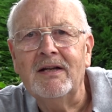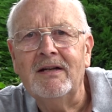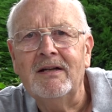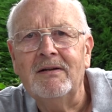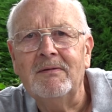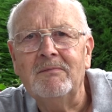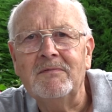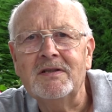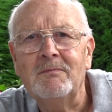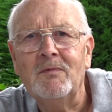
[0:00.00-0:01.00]
Um,
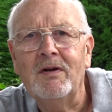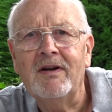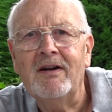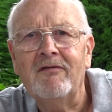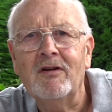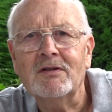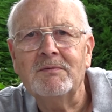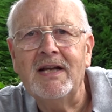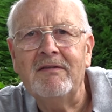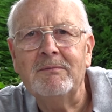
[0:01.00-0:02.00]
some one of our flock's
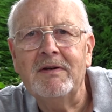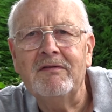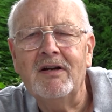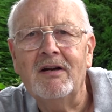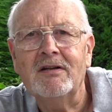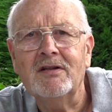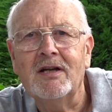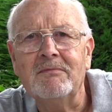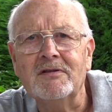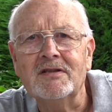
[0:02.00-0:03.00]
been having a bit of a hard
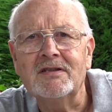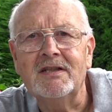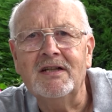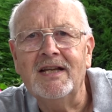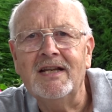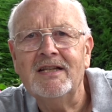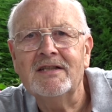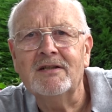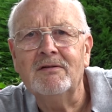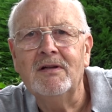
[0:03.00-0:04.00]
time just uh, lately,
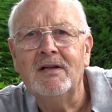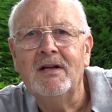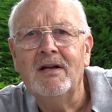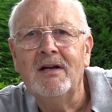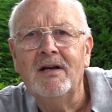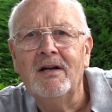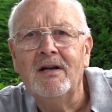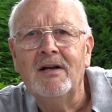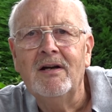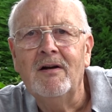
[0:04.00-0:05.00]
so
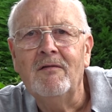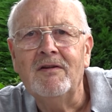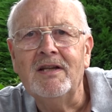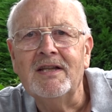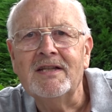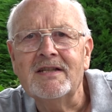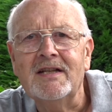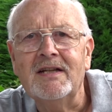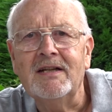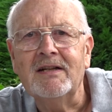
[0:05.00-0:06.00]
hopefully this
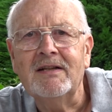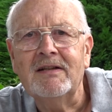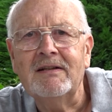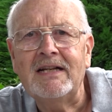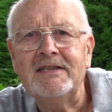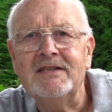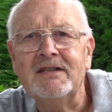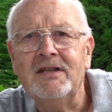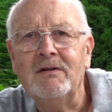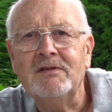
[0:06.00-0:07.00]
catches
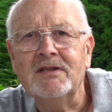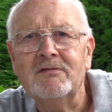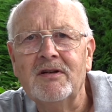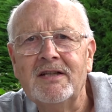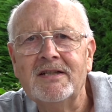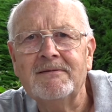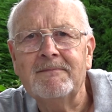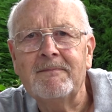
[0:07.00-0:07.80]
the note just right